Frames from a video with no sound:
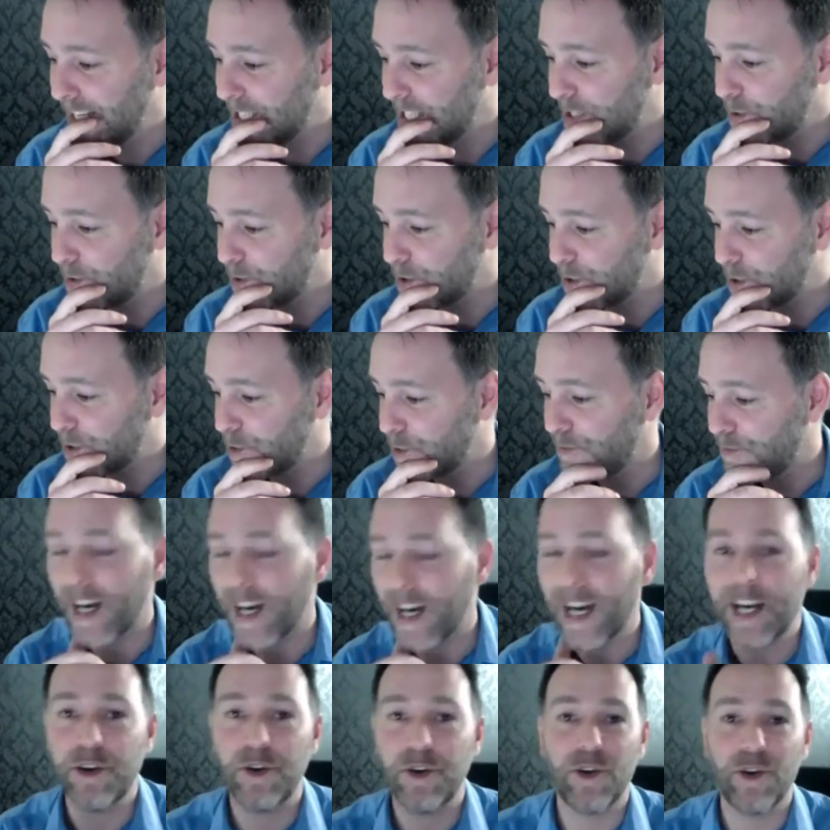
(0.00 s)
This was too
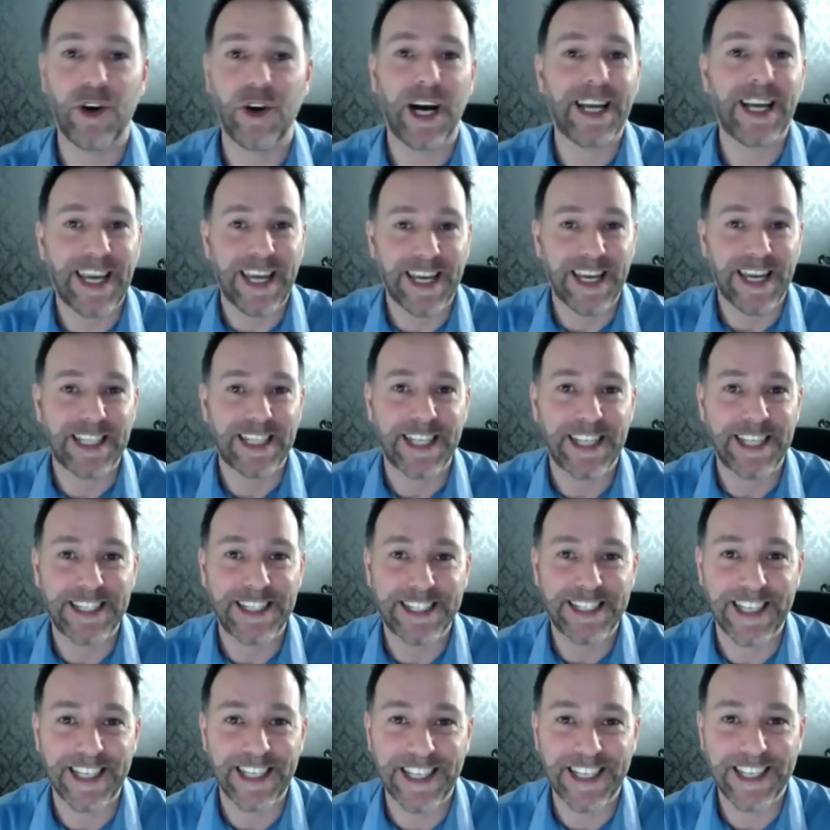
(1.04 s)
fast. I know, I get
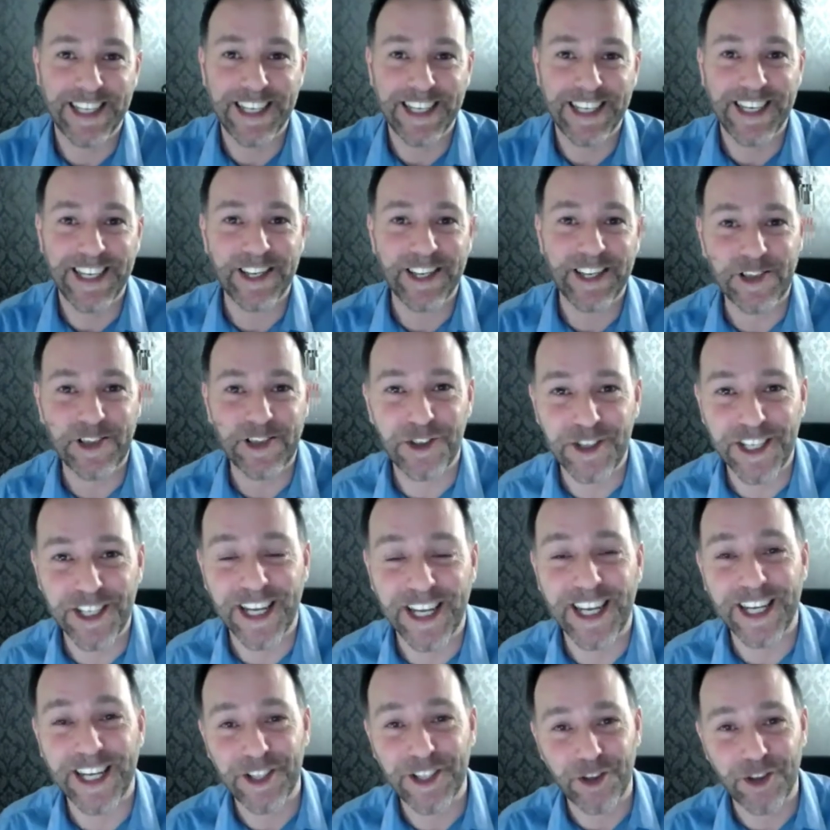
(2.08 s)
excited, Susan,
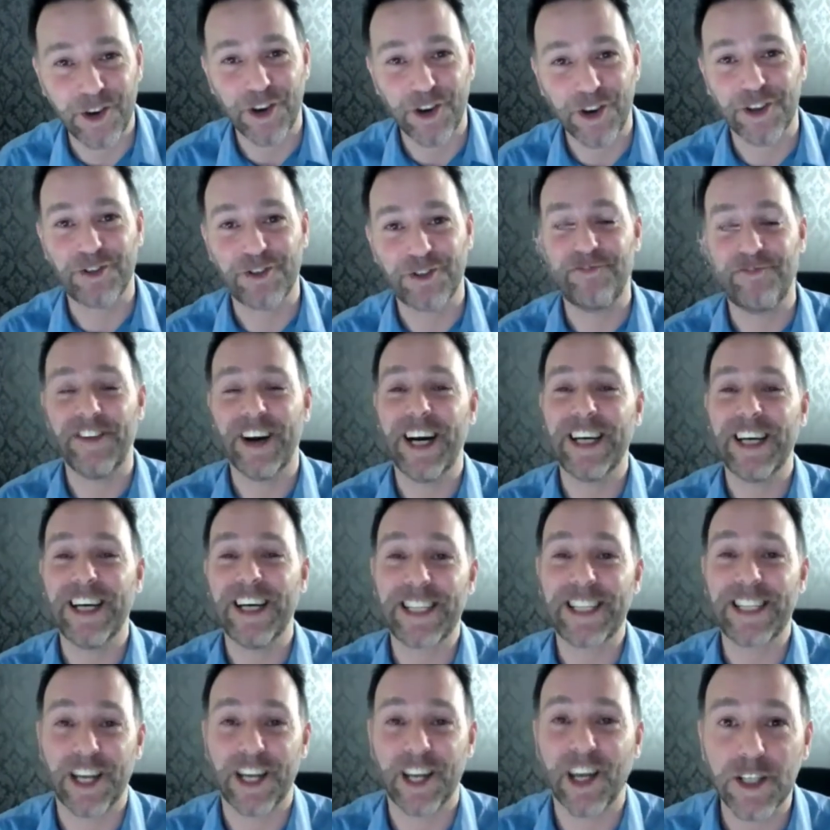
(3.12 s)
and I talk really
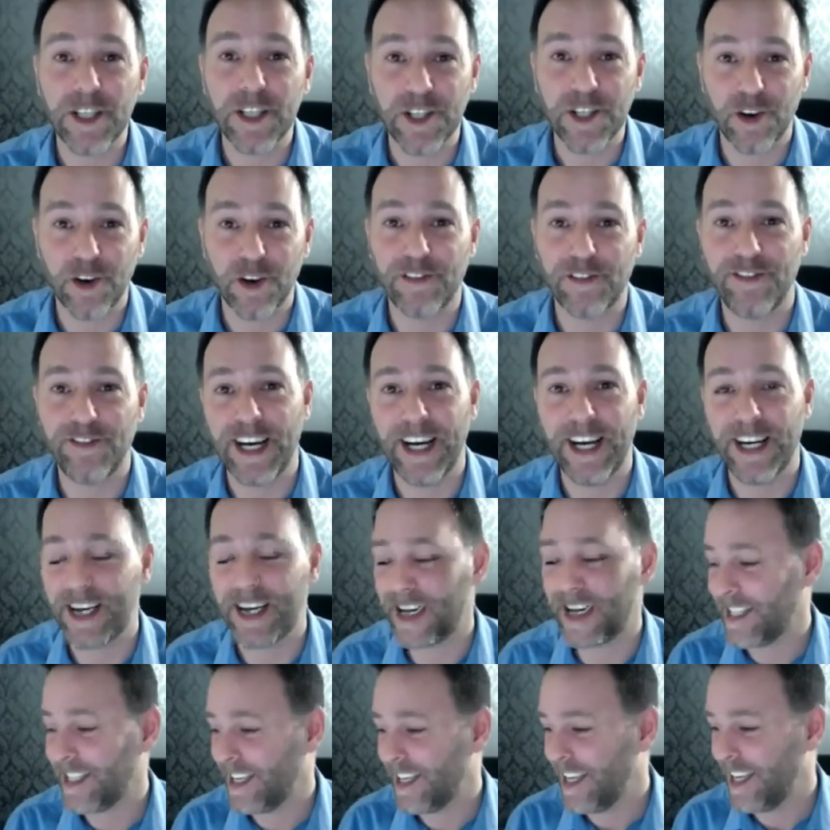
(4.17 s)
fast. I know I talk
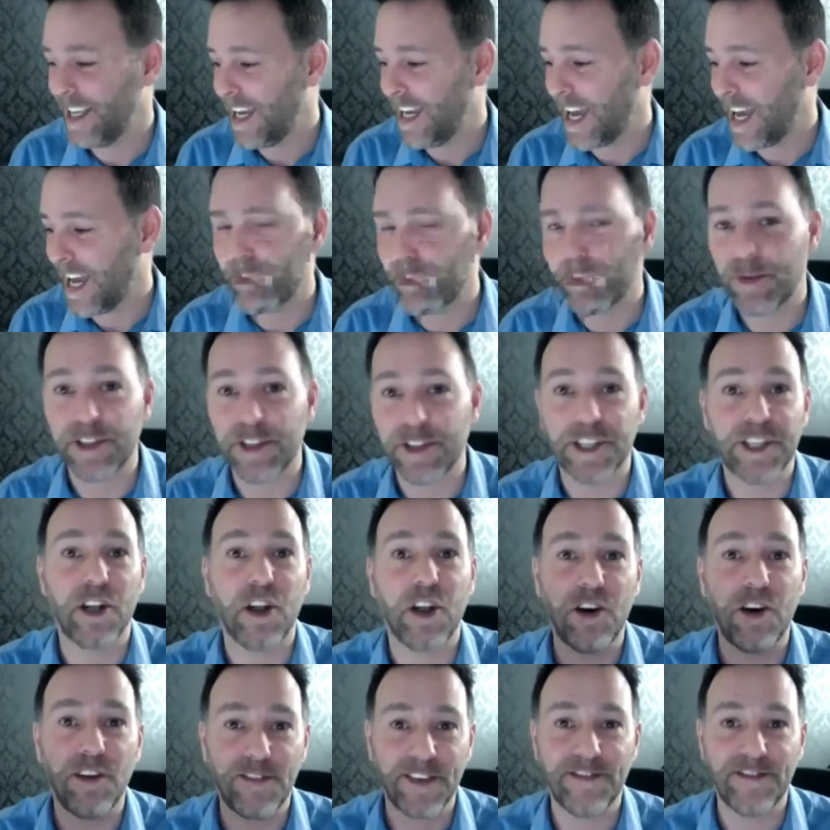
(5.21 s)
fast, but there's a
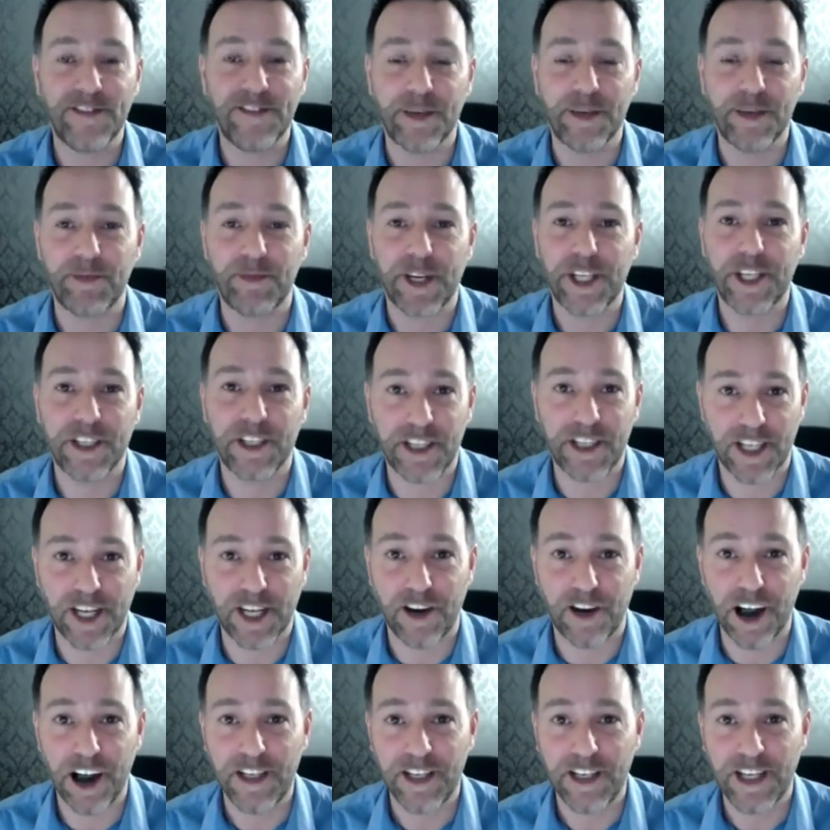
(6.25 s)
lot of information to
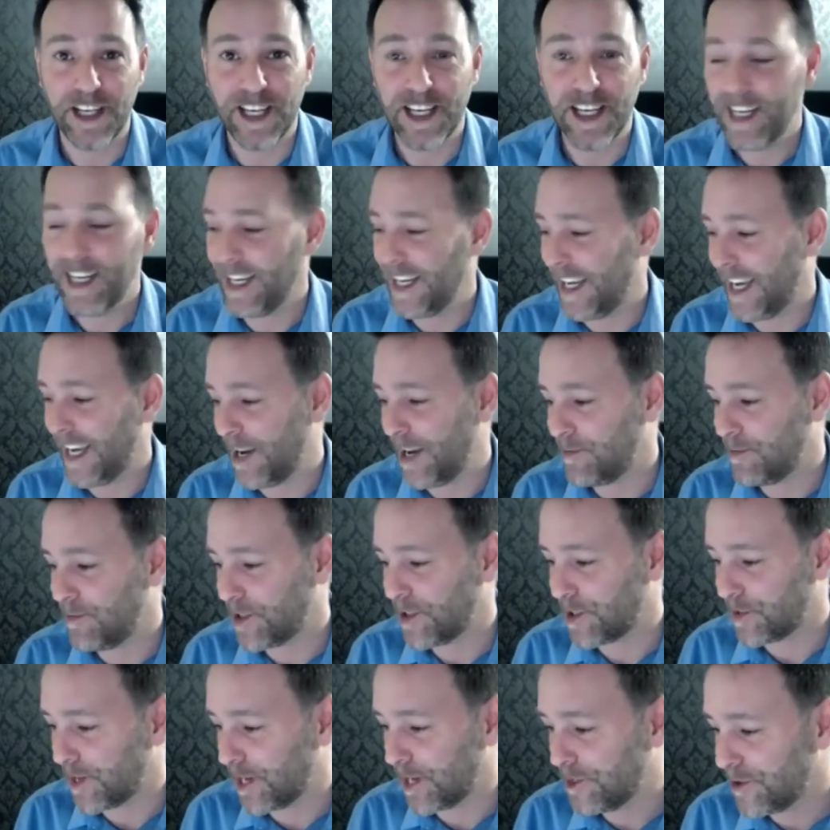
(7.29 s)
cover
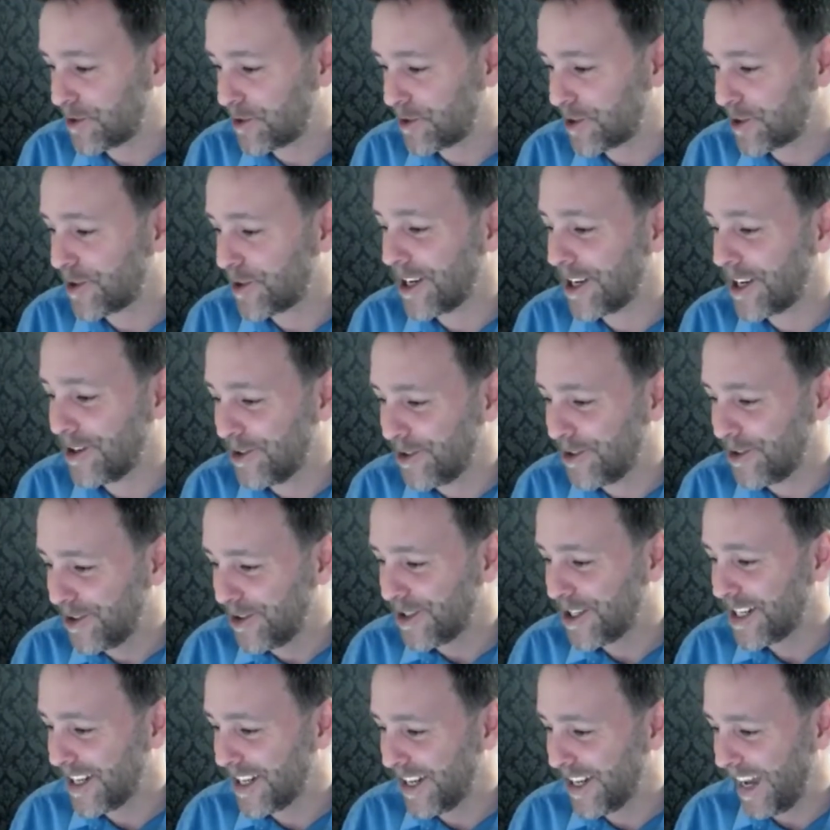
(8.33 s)
as well. So I
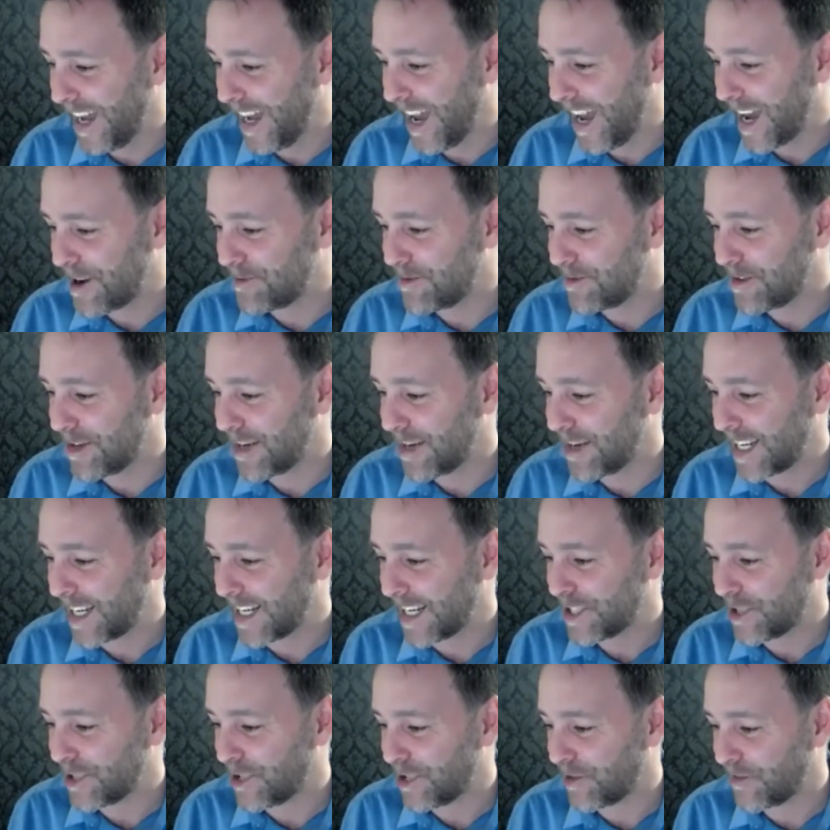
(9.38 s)
know I
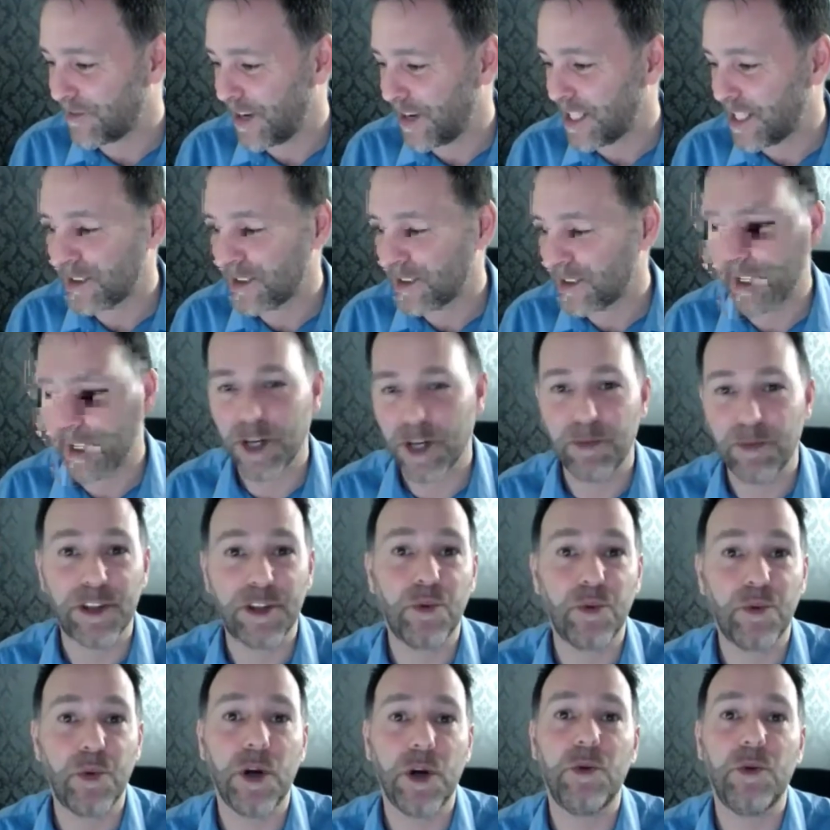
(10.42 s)
kind of talk fast as well, but
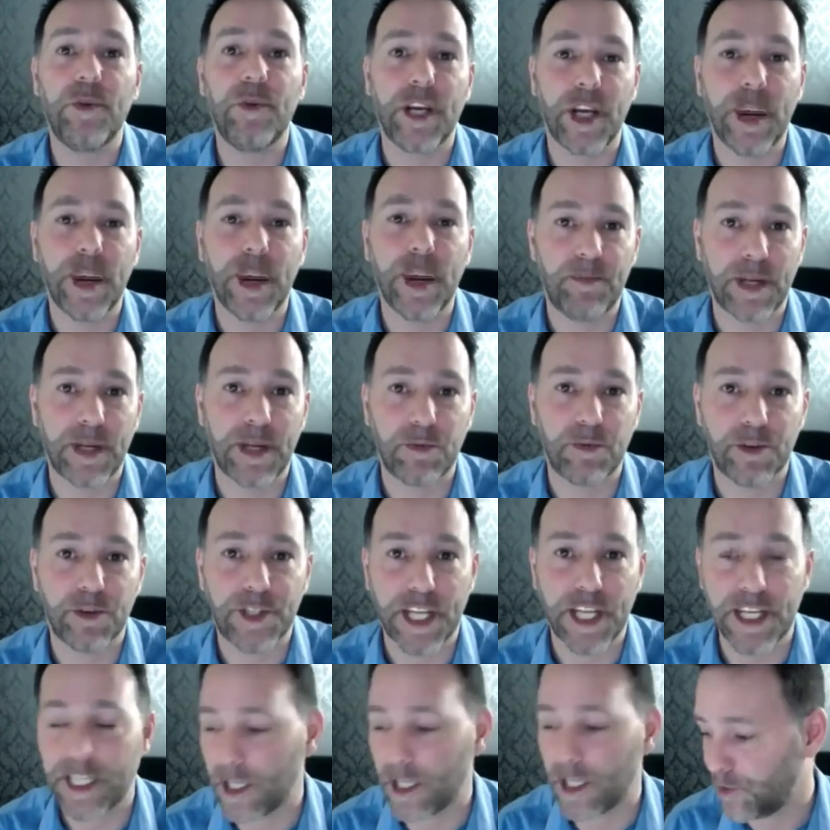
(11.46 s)
there will be a replay. We'll
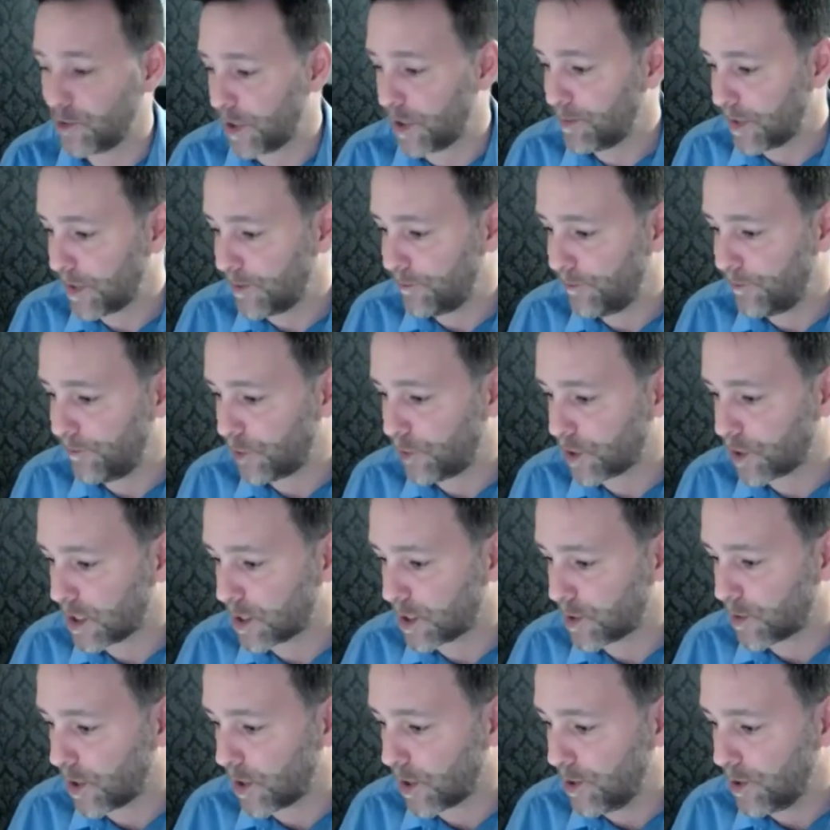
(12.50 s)
send out a replay for
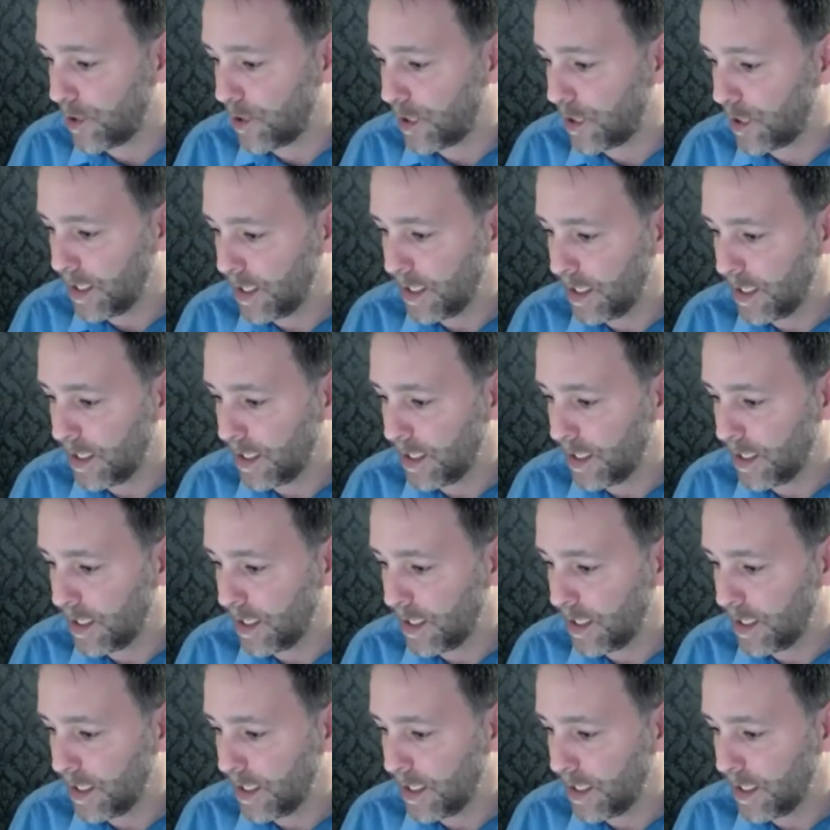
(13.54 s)
you as well.